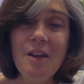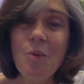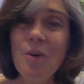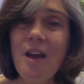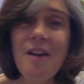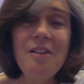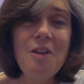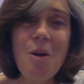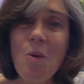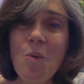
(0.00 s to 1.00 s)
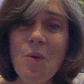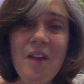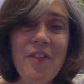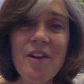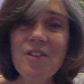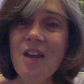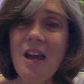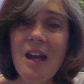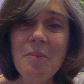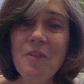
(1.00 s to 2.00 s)
were not alone at their
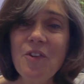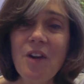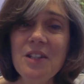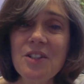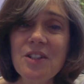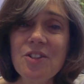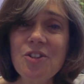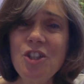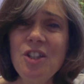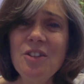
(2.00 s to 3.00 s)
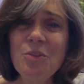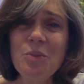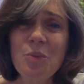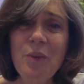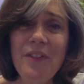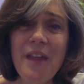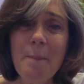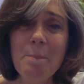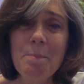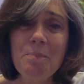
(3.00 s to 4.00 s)
time of crisis. Jesus was with
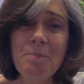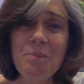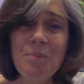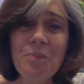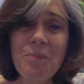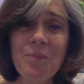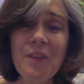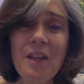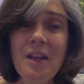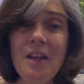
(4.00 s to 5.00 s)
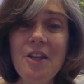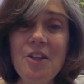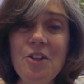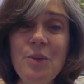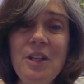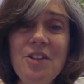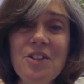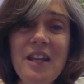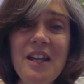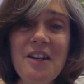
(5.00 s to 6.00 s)
them. 20 years
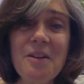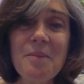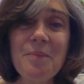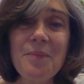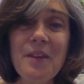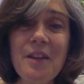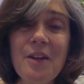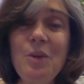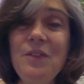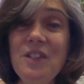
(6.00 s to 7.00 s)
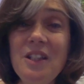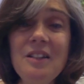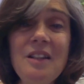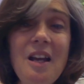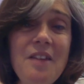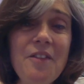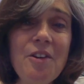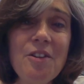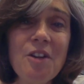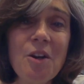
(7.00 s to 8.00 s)
later, we've seen a lot of
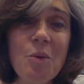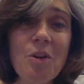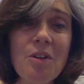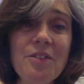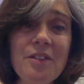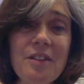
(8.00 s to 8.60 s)
hurt in our world.